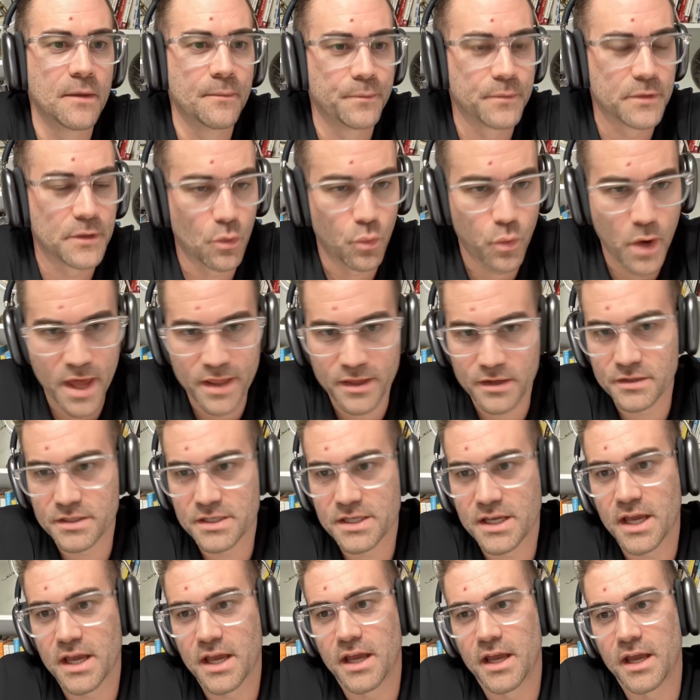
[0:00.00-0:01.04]
The weather's
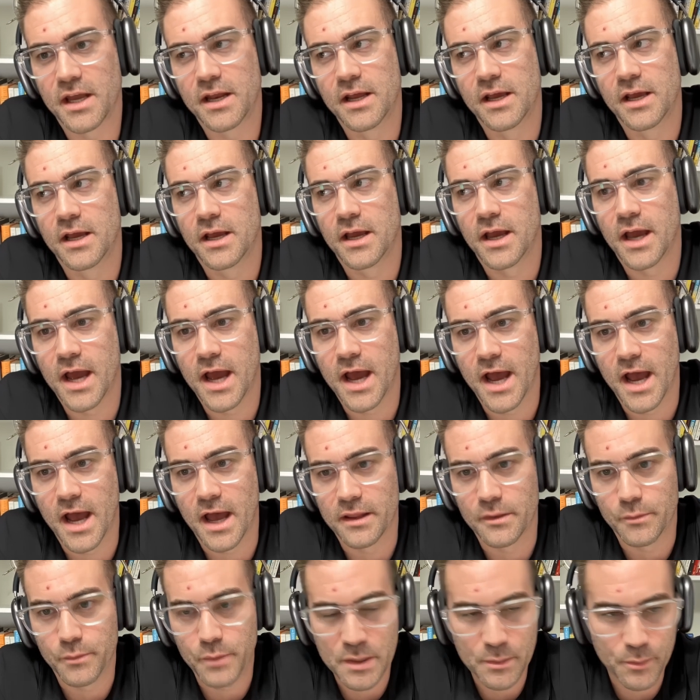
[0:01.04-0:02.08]
good.
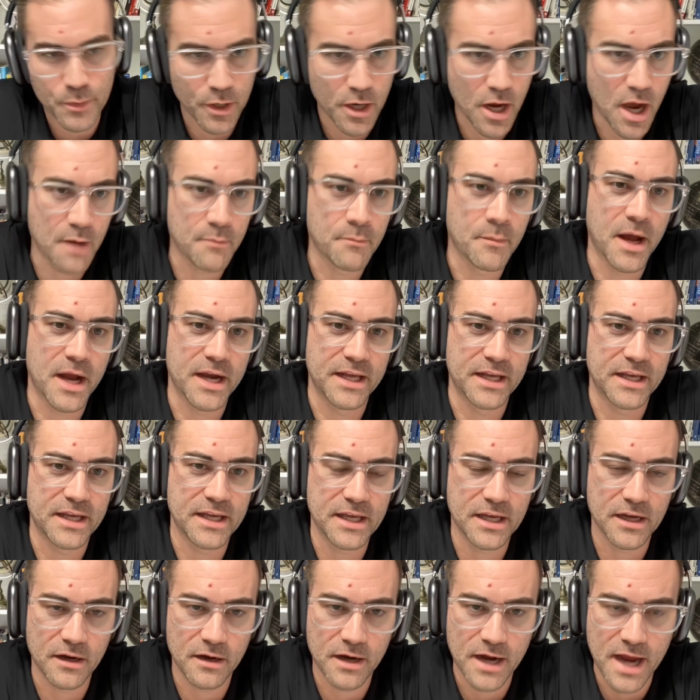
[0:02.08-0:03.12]
The people got money
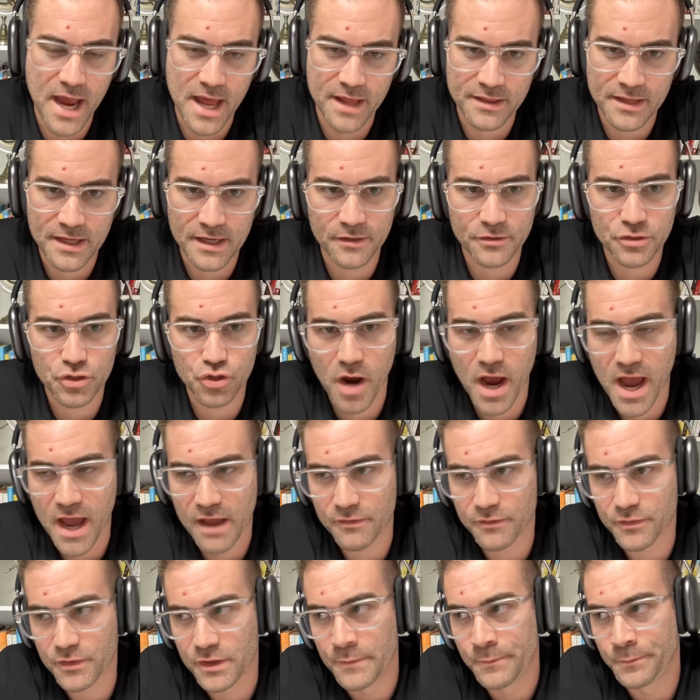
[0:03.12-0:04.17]
here, and they'll
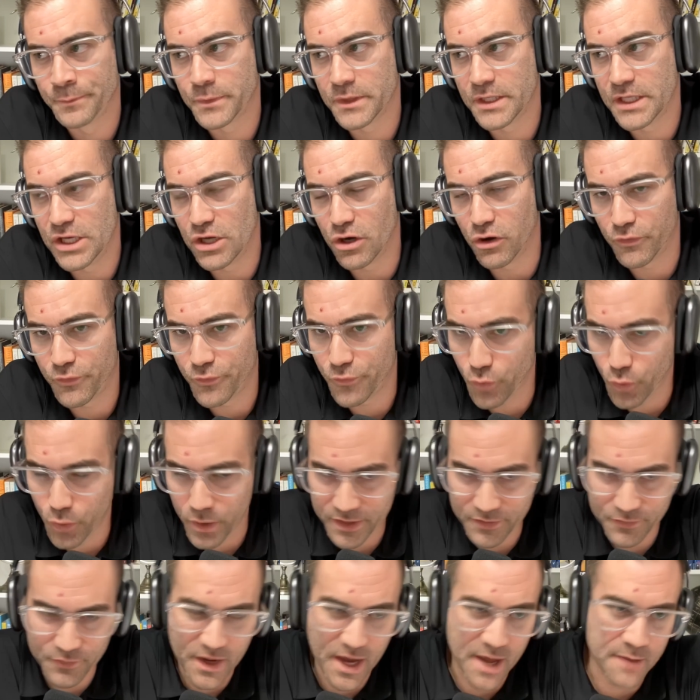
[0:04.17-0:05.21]
drive
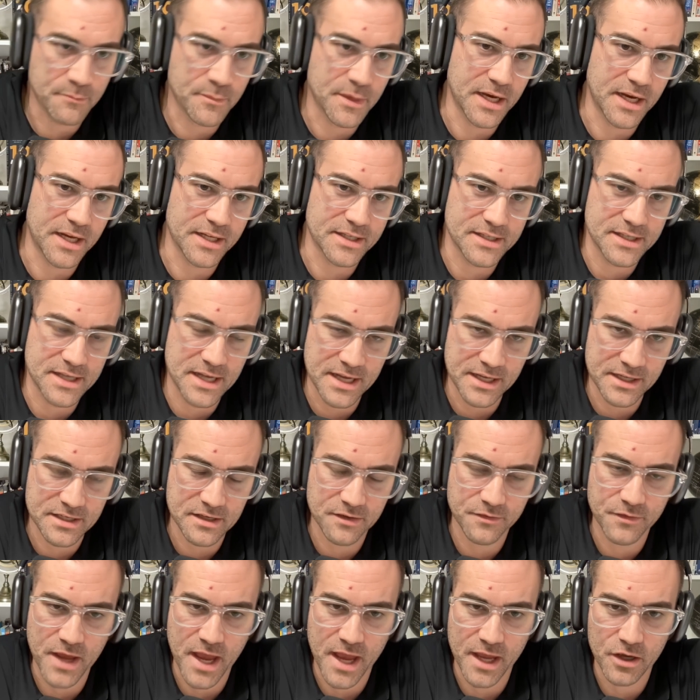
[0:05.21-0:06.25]
45 minutes
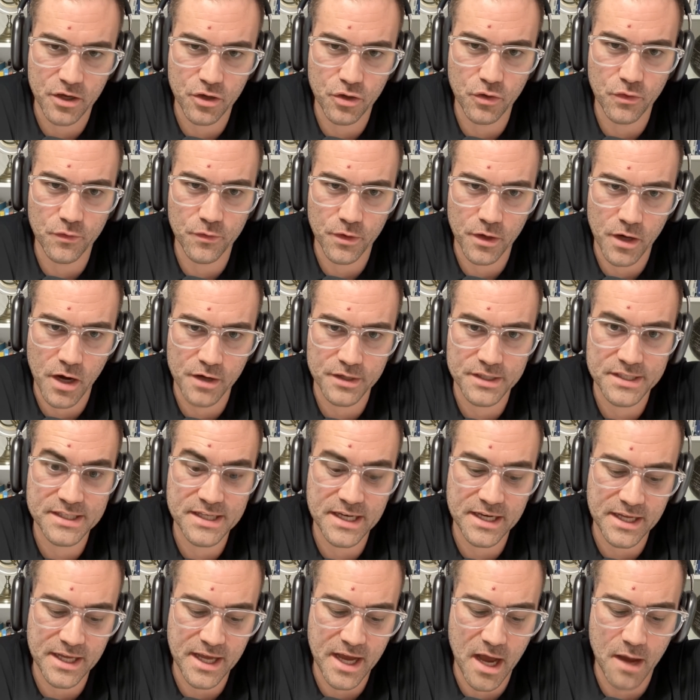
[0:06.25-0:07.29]
into Vancouver, our
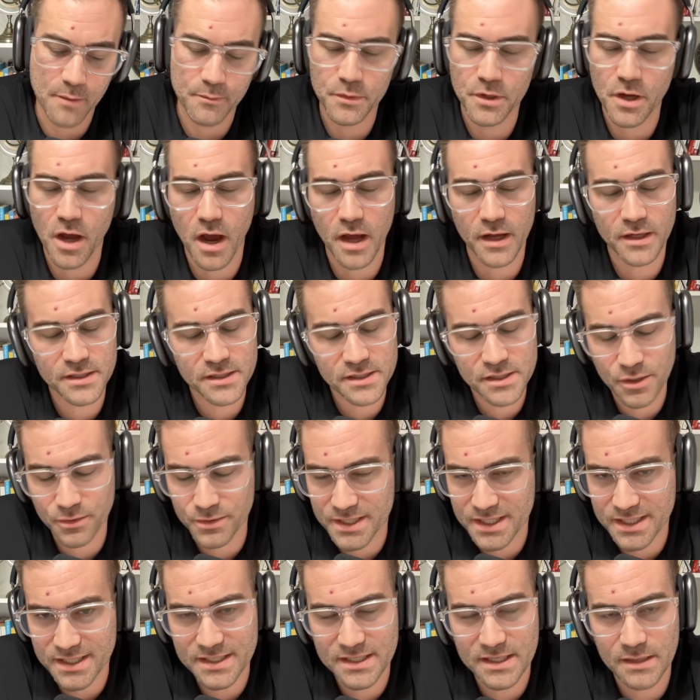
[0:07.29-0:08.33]
city hub, not so
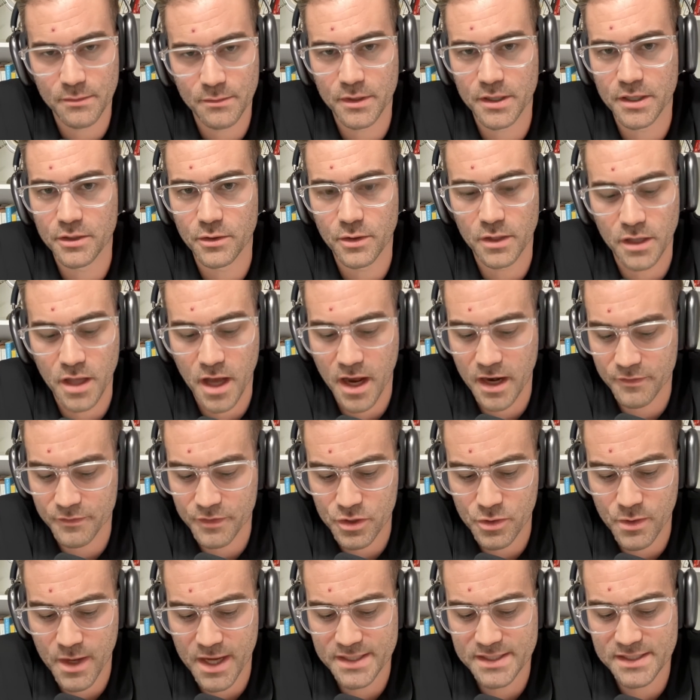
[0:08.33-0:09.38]
dissimilar to a lot of
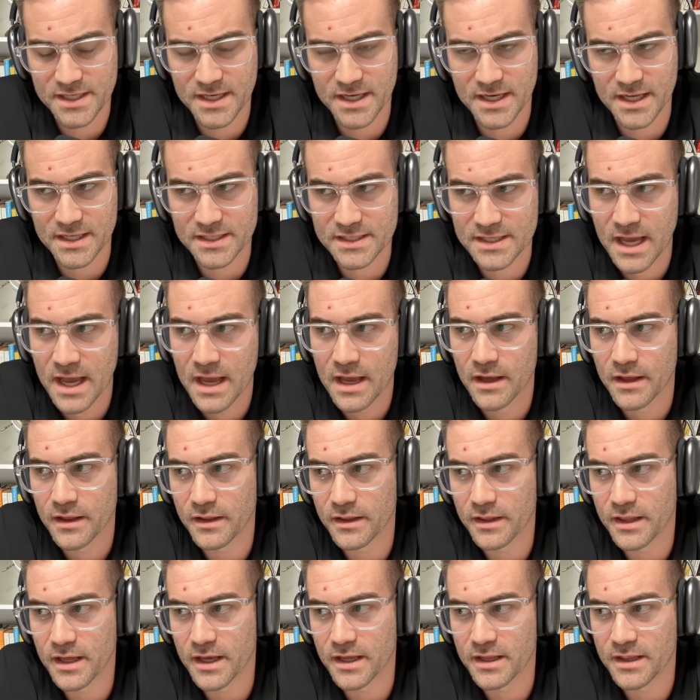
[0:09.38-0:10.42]
US cities.
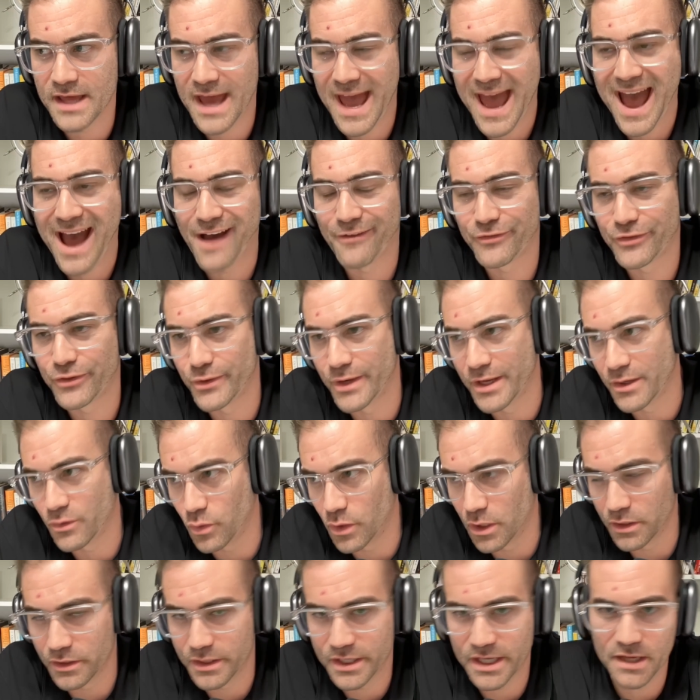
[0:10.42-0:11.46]
The affluent
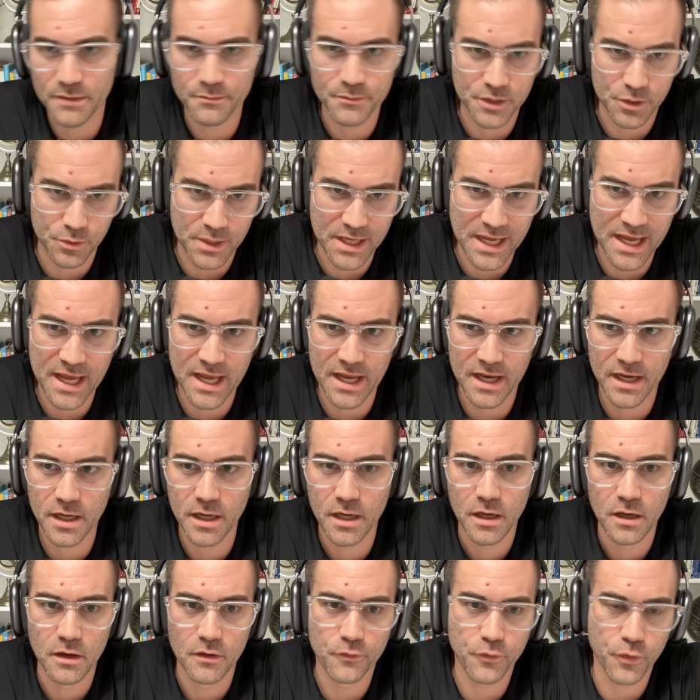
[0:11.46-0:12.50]
will commute in
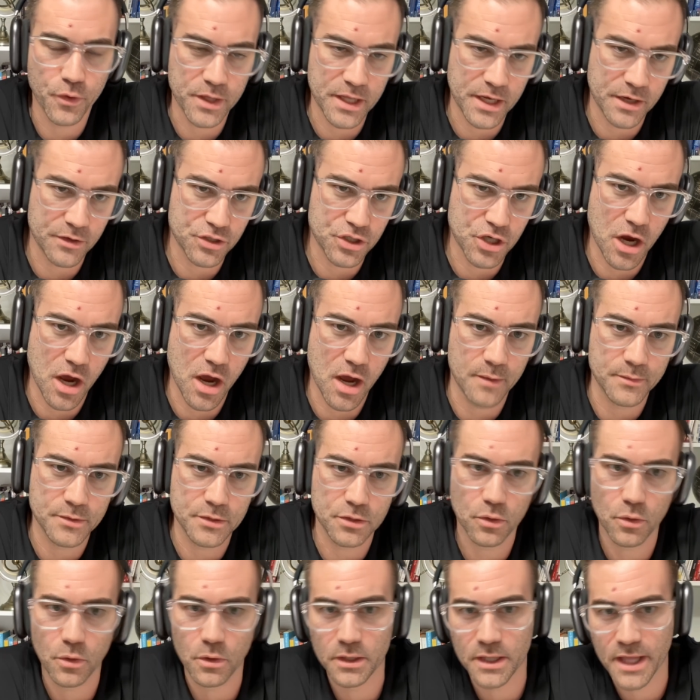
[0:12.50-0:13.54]
for their jobs
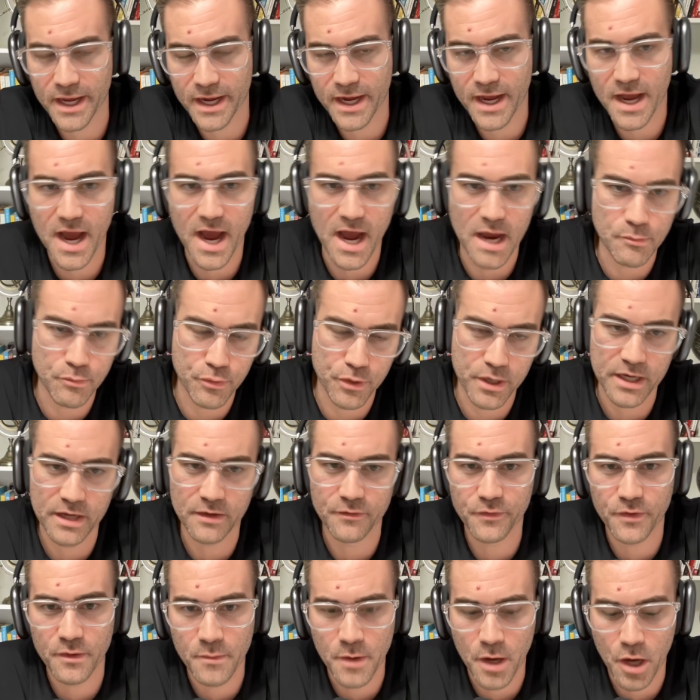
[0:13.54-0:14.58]
or like hybrid it
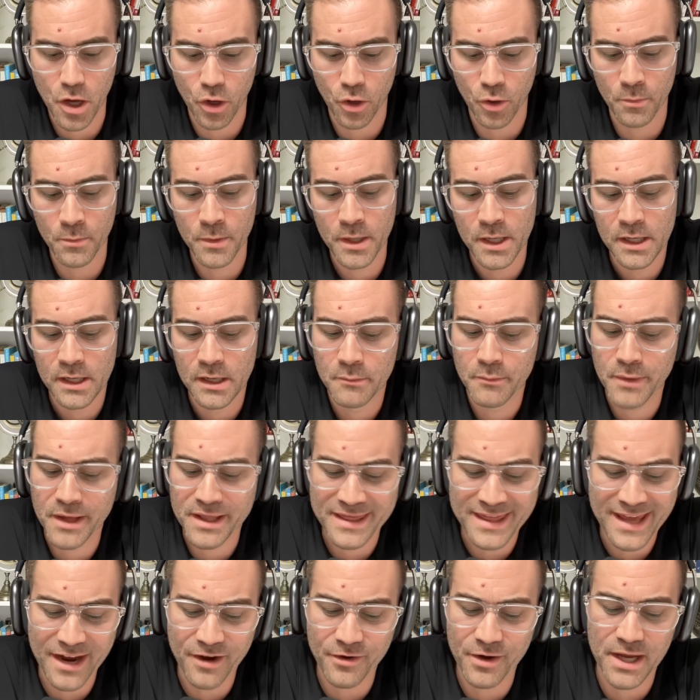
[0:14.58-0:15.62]
from home, but
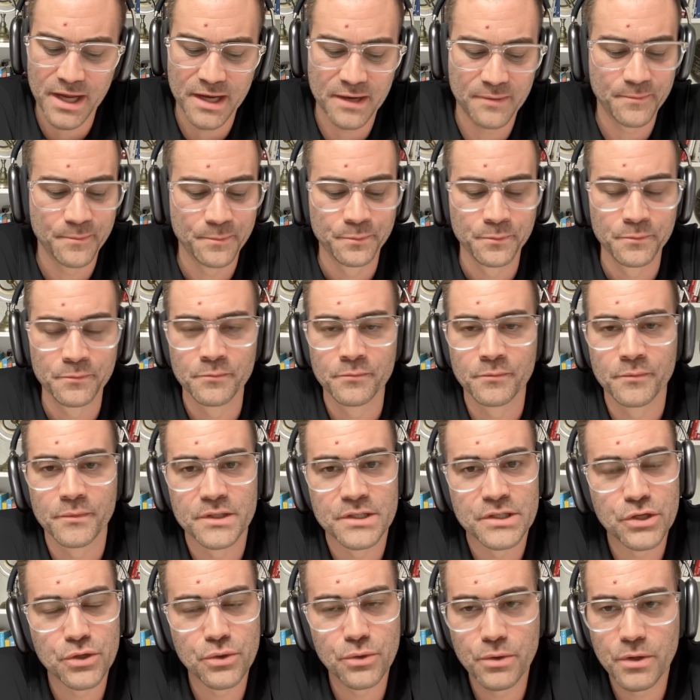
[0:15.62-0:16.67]
they're in
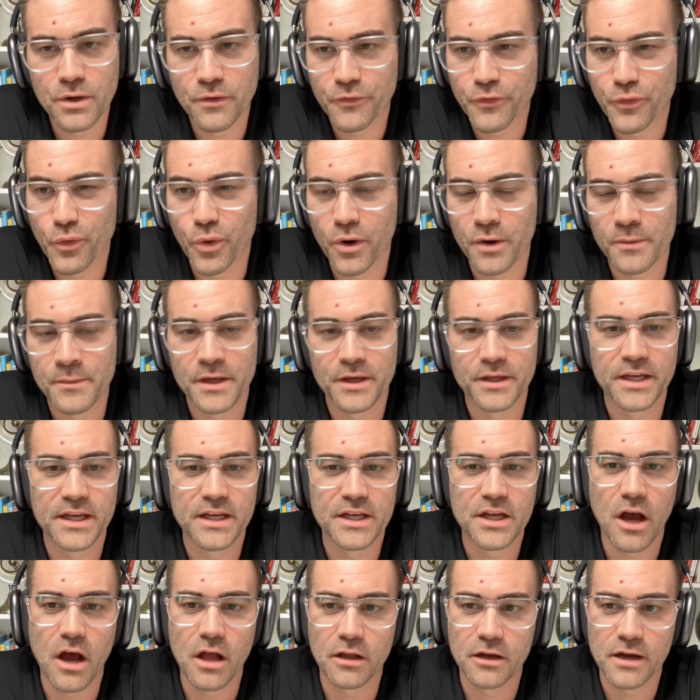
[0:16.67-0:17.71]
$2 to $4 million
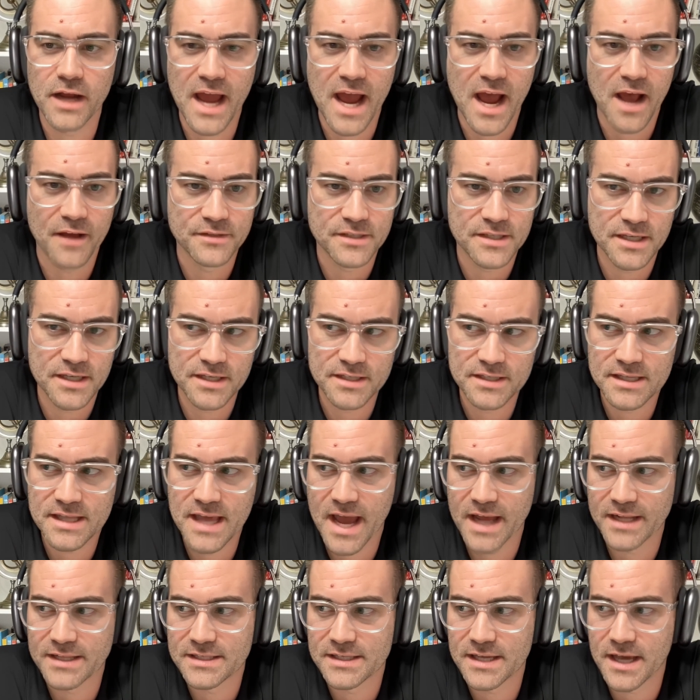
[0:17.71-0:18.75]
houses
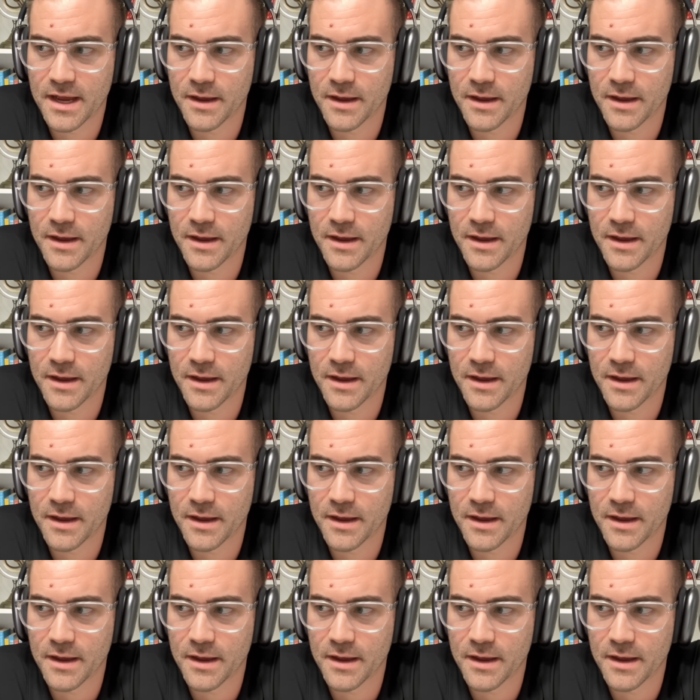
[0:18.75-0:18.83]
that